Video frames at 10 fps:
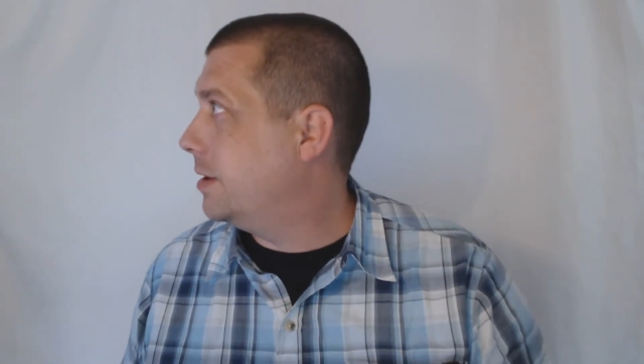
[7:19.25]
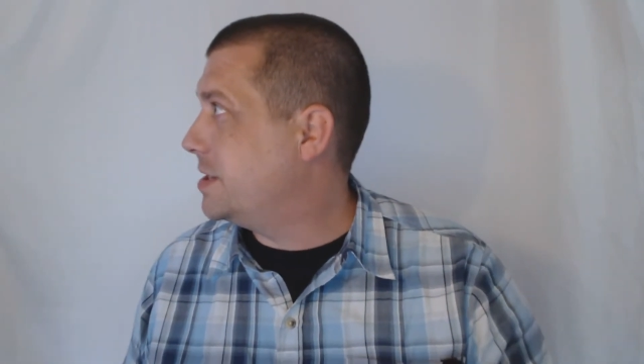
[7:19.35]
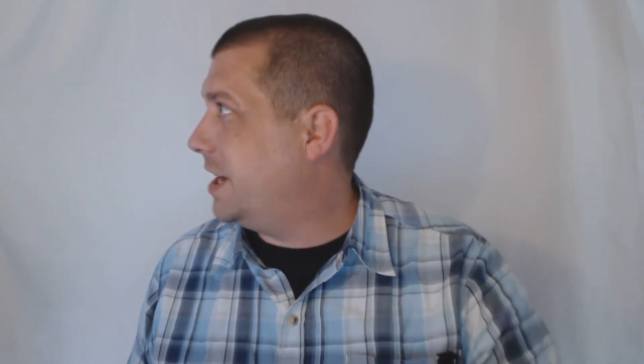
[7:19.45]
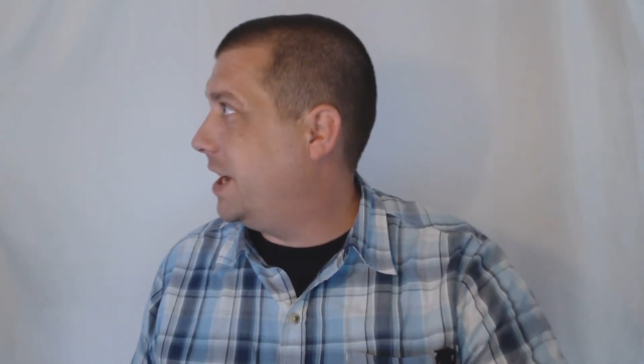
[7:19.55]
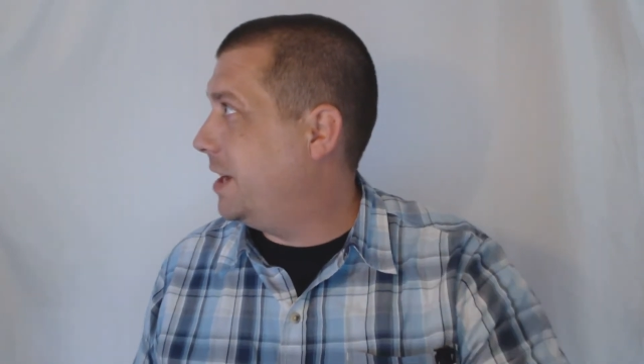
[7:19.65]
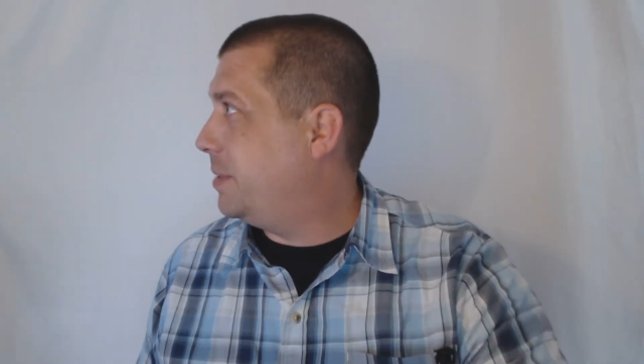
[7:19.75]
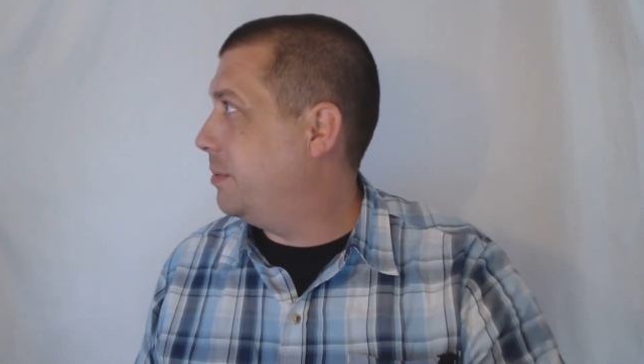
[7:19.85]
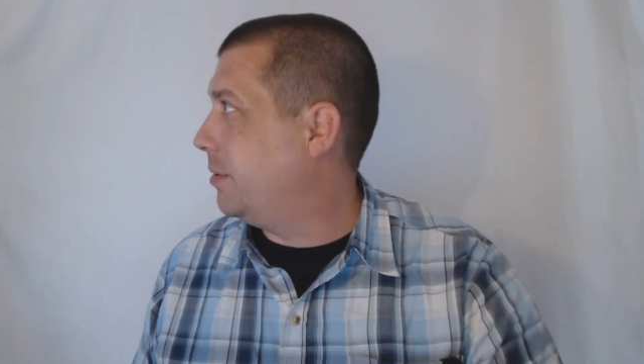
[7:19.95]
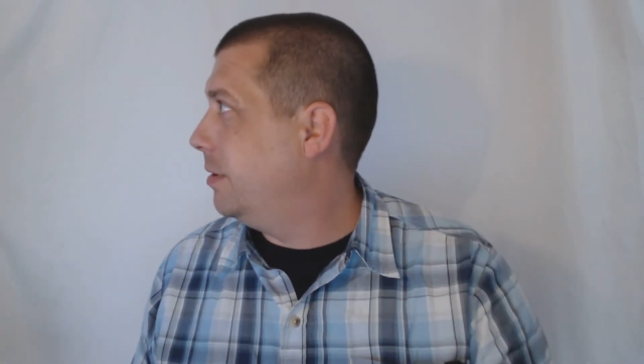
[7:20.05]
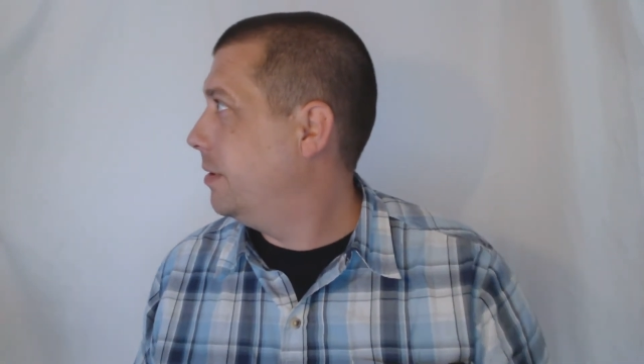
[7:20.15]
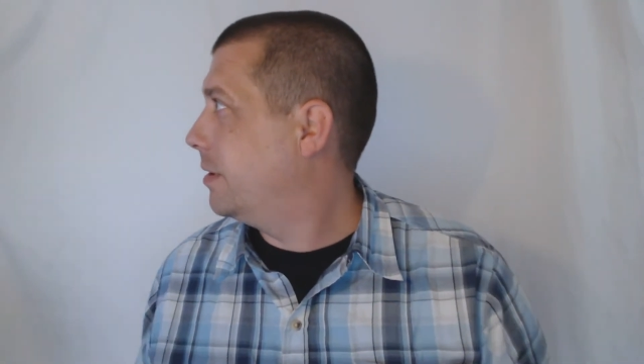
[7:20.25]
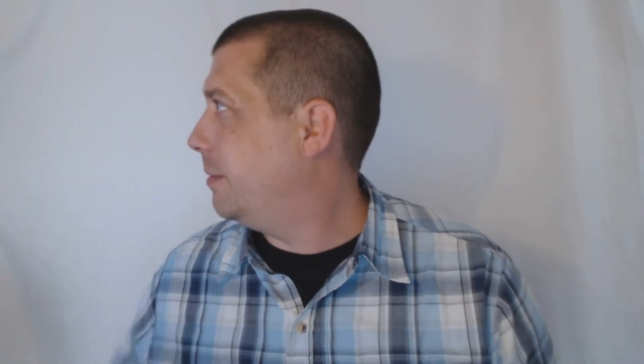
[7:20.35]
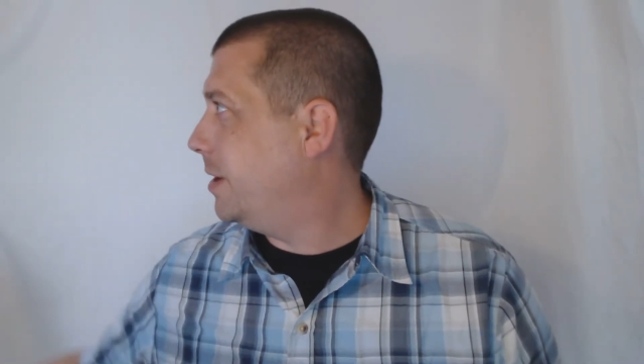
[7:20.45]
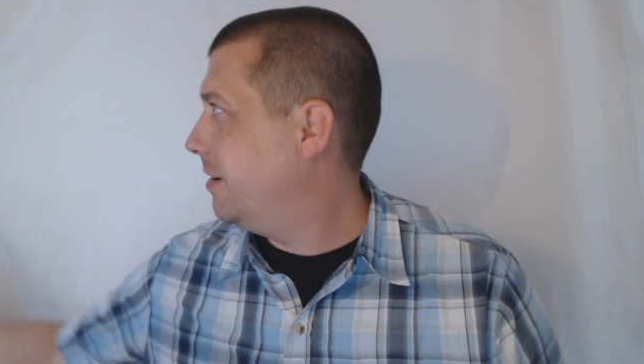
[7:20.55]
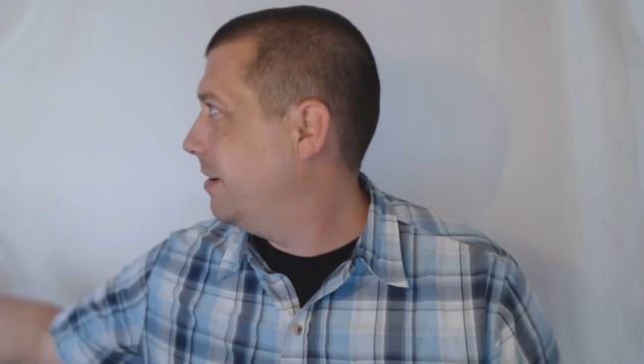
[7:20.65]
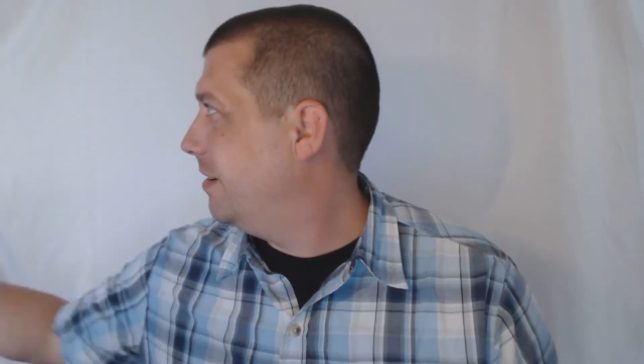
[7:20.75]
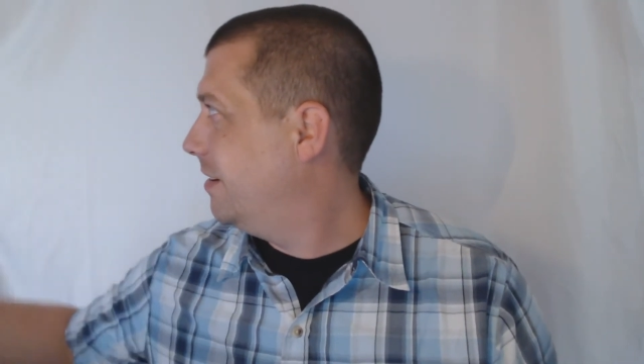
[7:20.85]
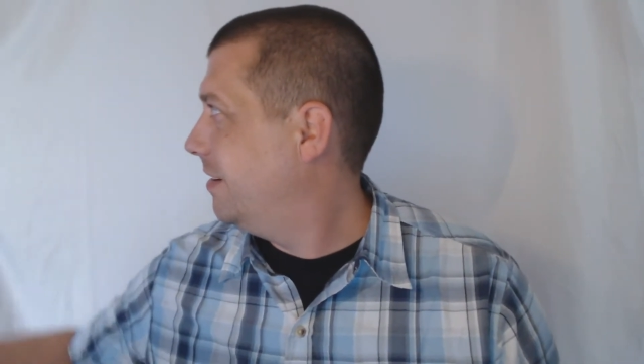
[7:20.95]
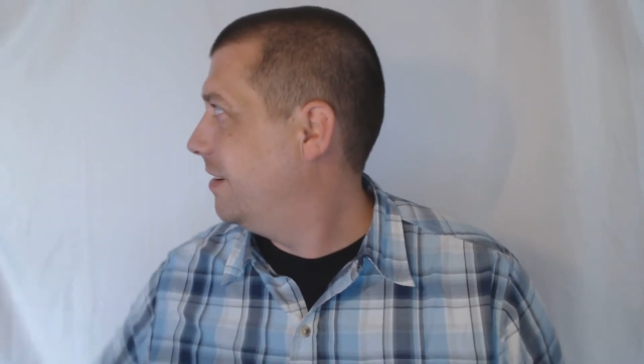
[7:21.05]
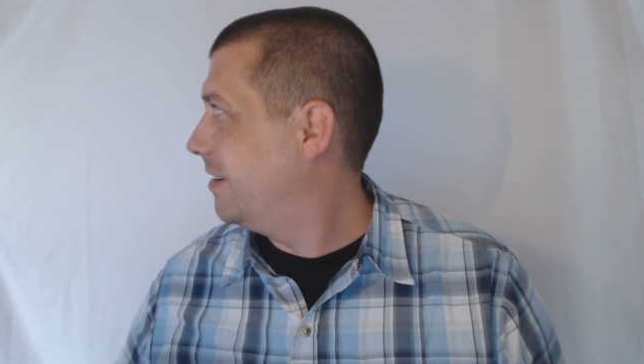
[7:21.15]
Go say hi to people. Come here.
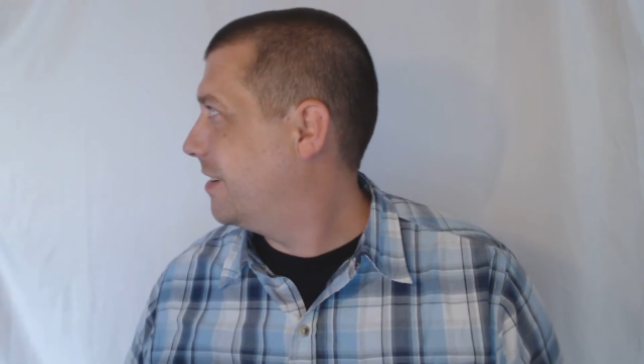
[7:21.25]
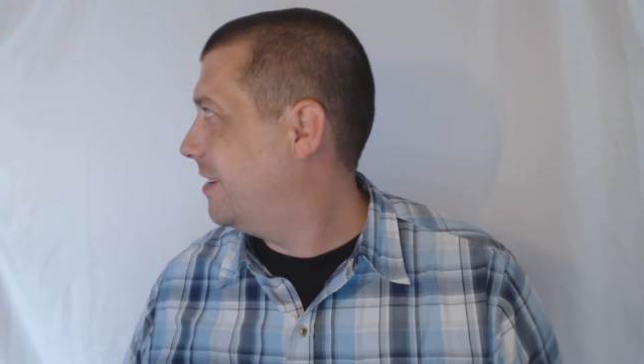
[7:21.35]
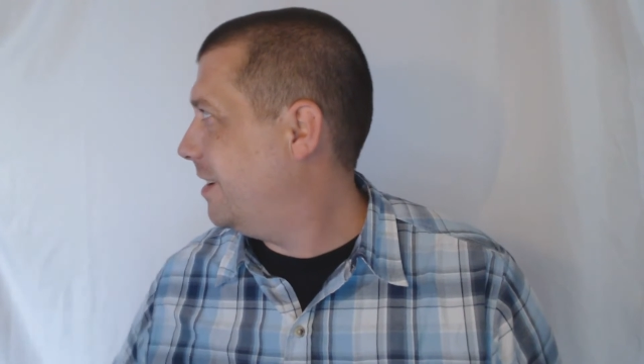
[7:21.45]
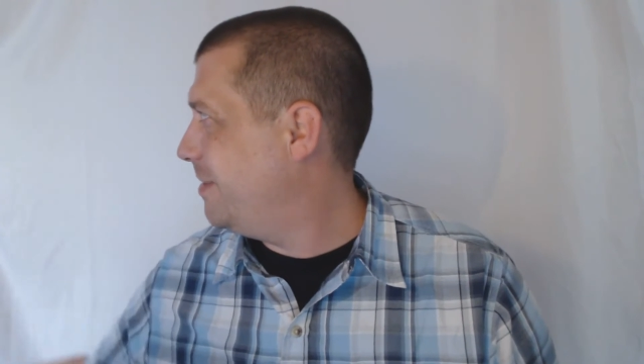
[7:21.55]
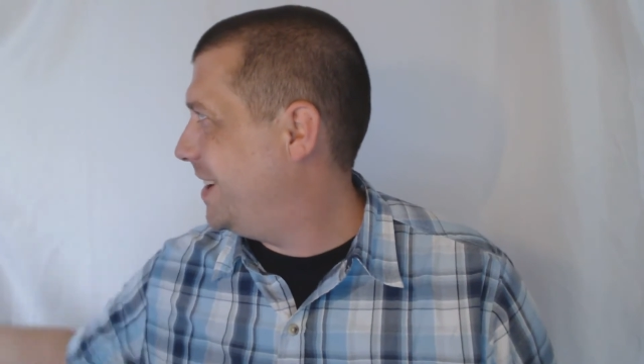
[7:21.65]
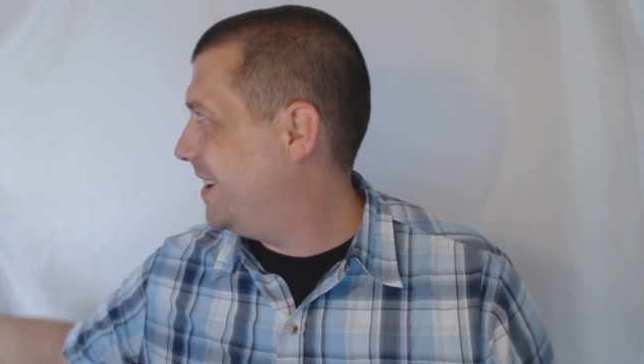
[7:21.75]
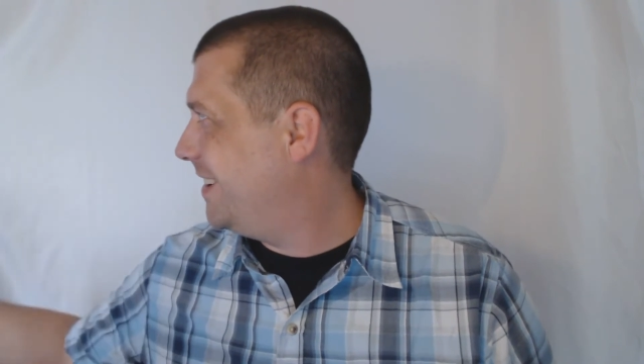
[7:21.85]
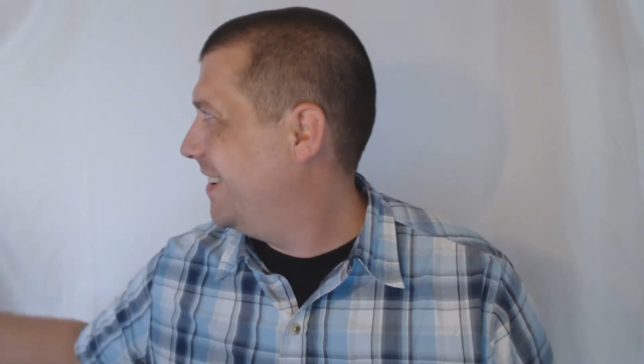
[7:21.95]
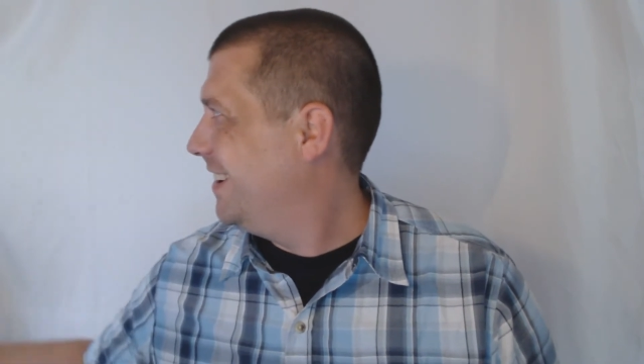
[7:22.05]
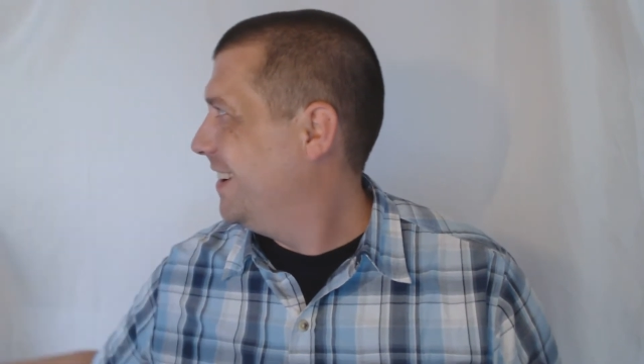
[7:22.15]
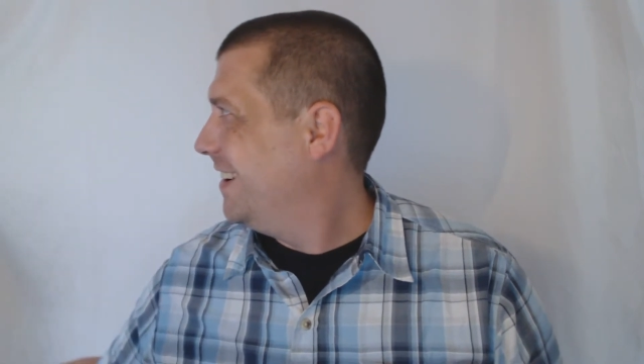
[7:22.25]
Come here.